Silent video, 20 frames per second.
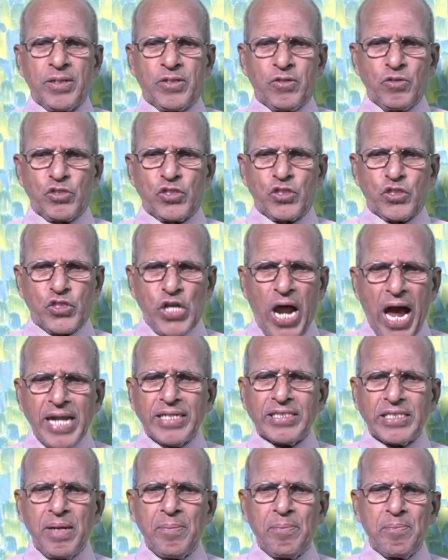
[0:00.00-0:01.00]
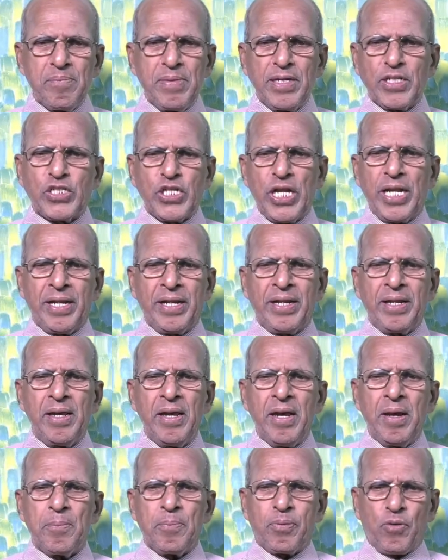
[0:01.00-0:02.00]
to start a mission
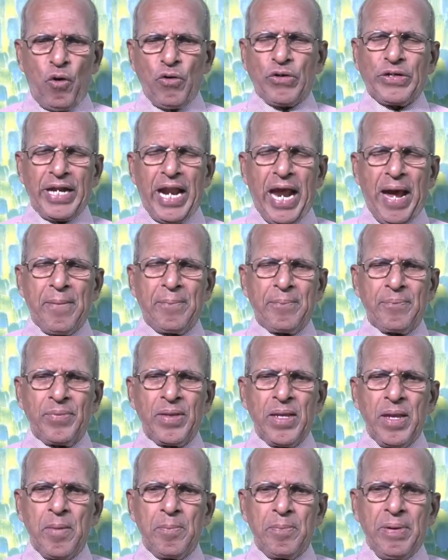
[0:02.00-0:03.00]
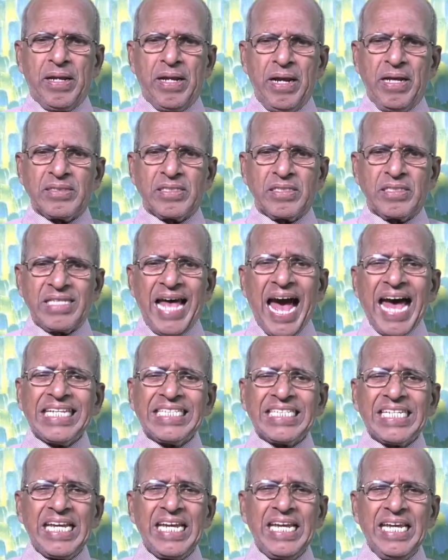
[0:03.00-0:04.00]
program, because
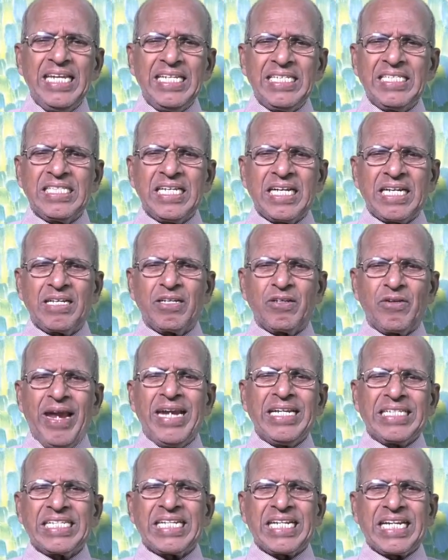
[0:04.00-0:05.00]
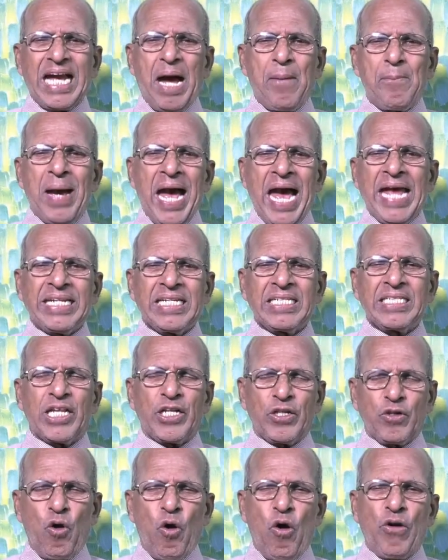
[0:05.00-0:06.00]
that is the great command the
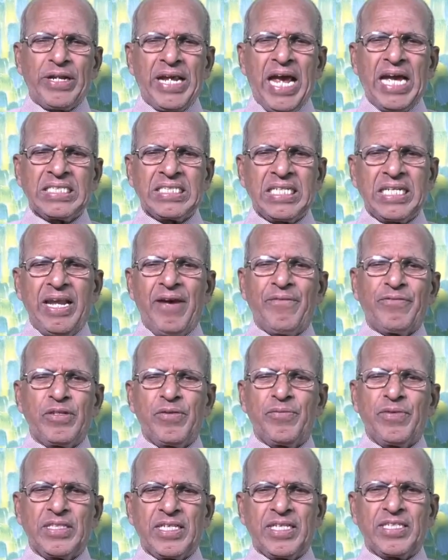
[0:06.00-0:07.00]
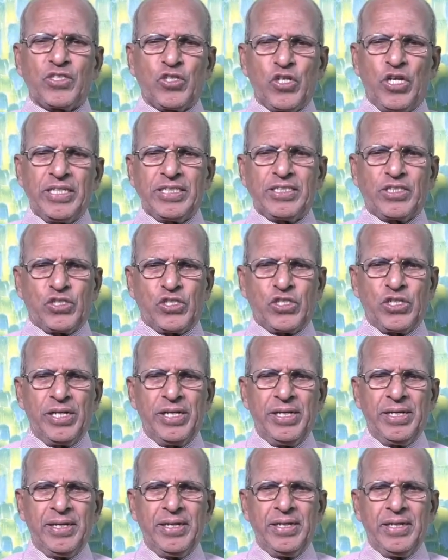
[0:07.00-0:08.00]
Lord has left with the church.
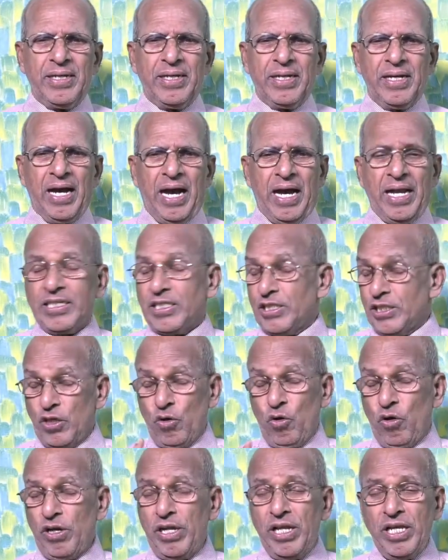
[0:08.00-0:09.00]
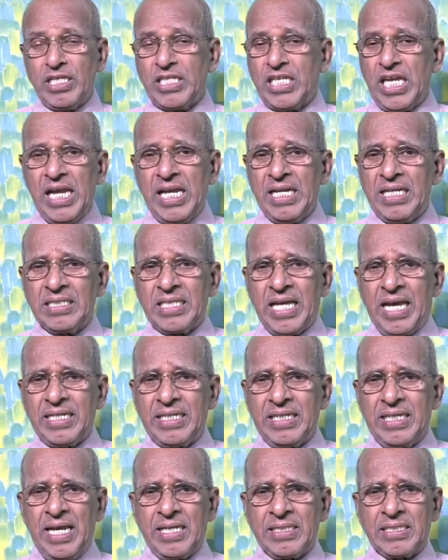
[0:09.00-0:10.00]
That is the only thing that
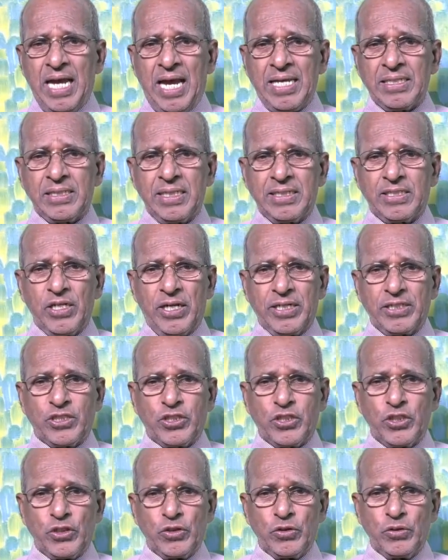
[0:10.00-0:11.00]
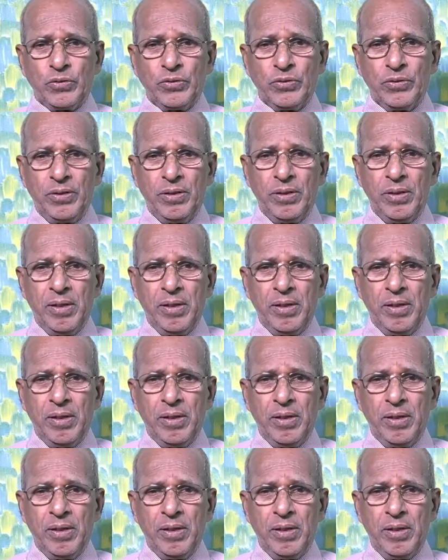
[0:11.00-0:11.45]
he has asked the church to do,